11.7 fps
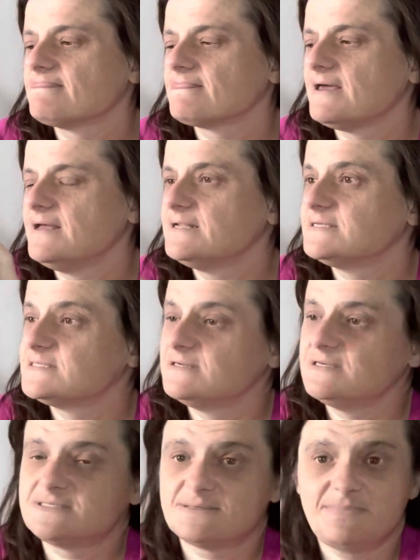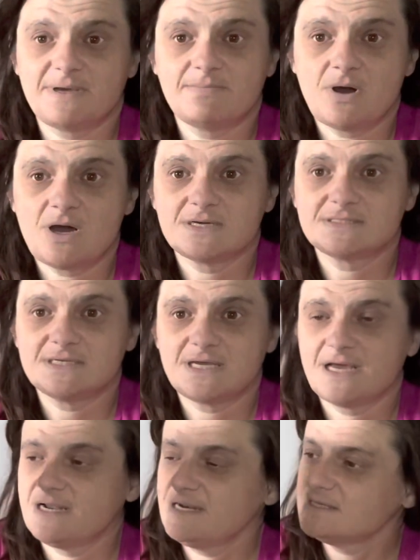it's a big box
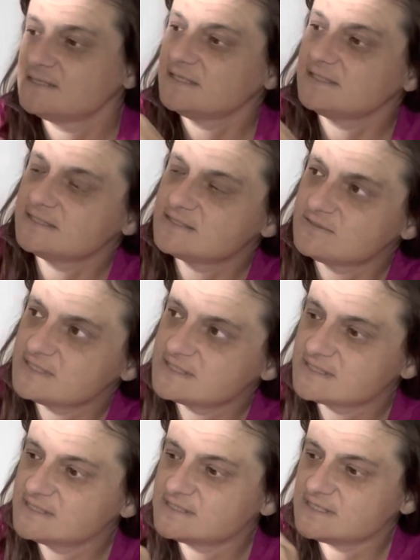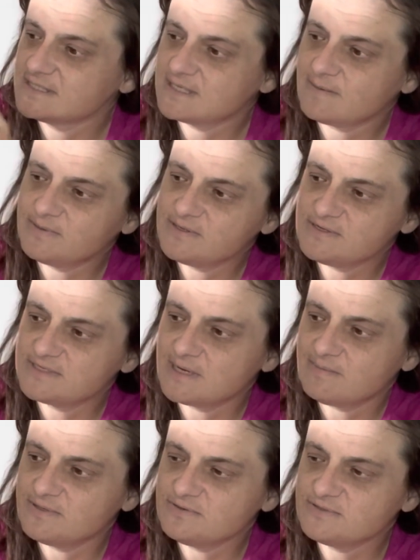again. And so this is
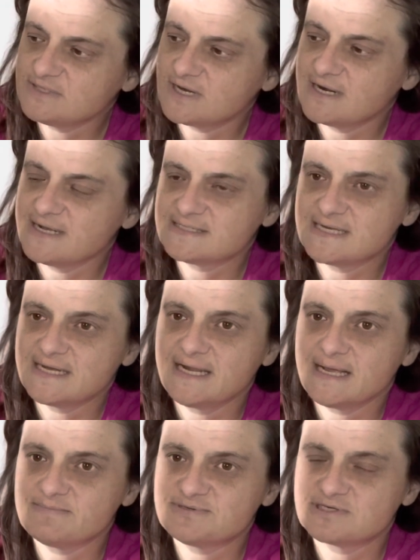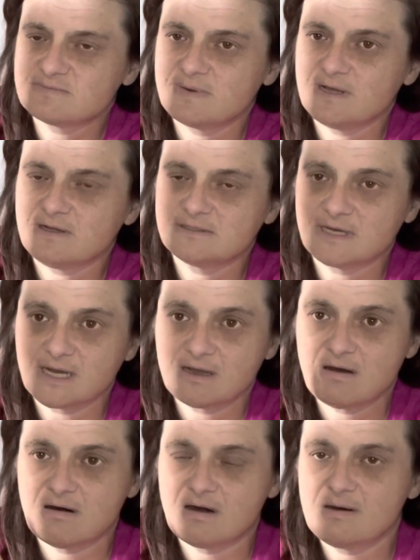
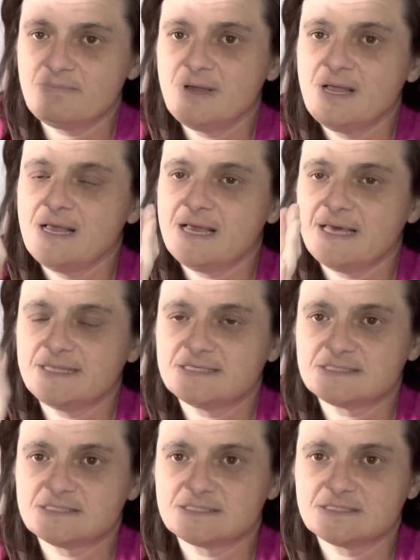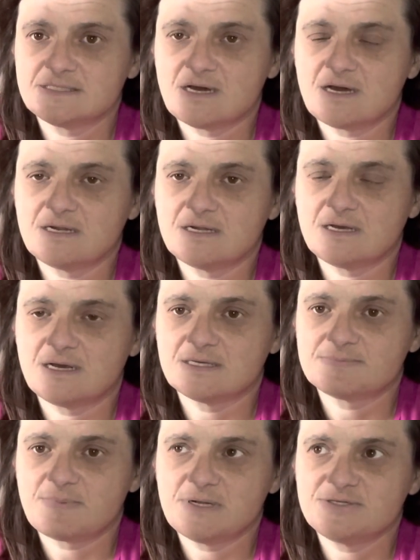www.sendhamstermail.com, and this is not
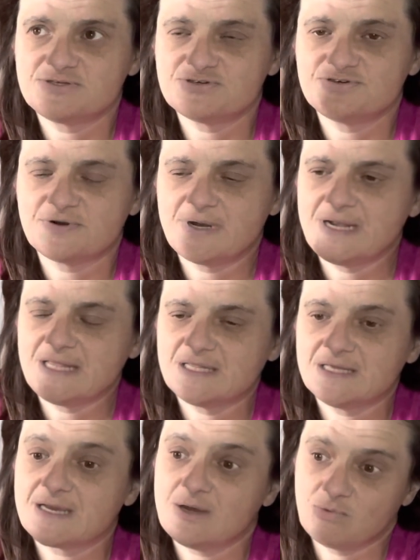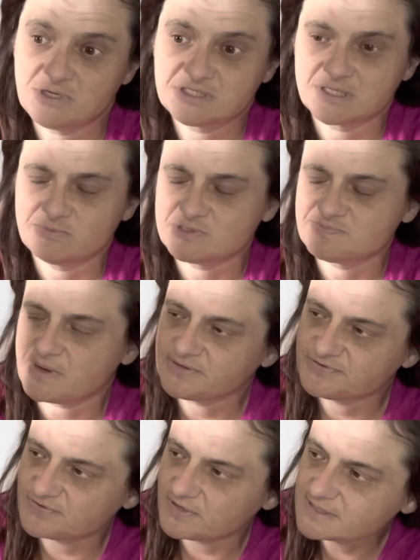sponsored or anything. I wish they would
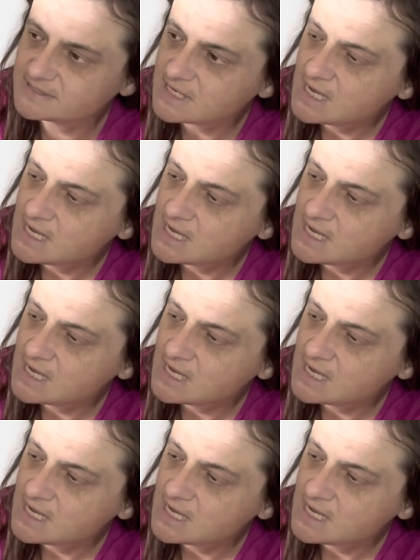sponsor us.